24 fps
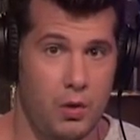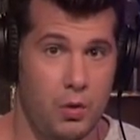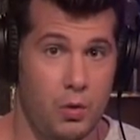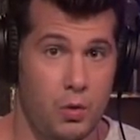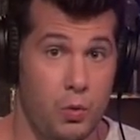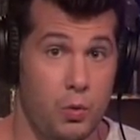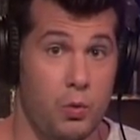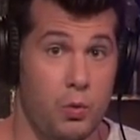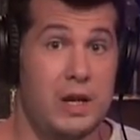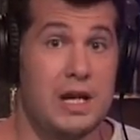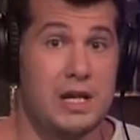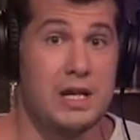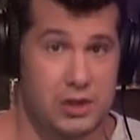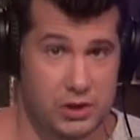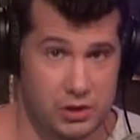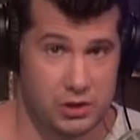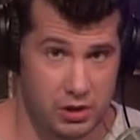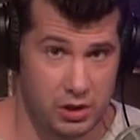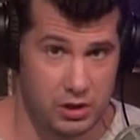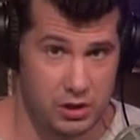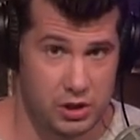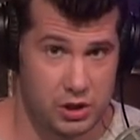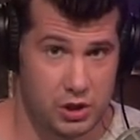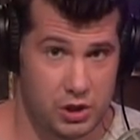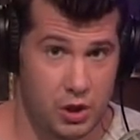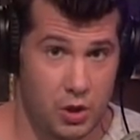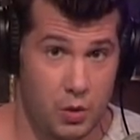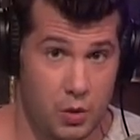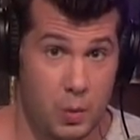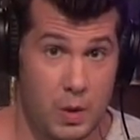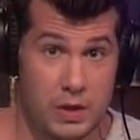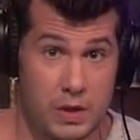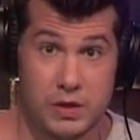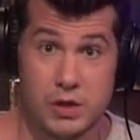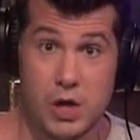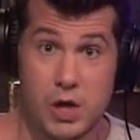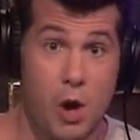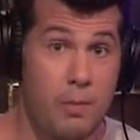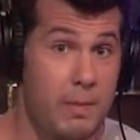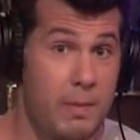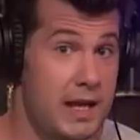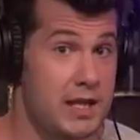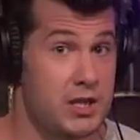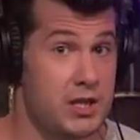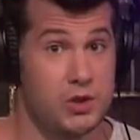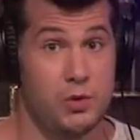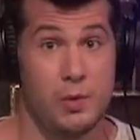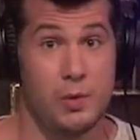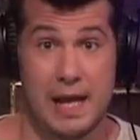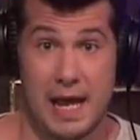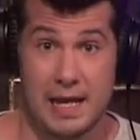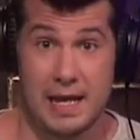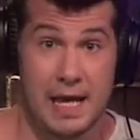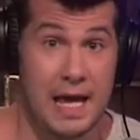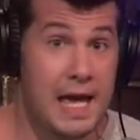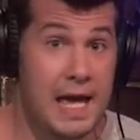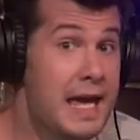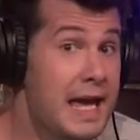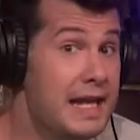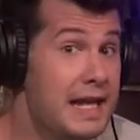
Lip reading: research with no means to an end.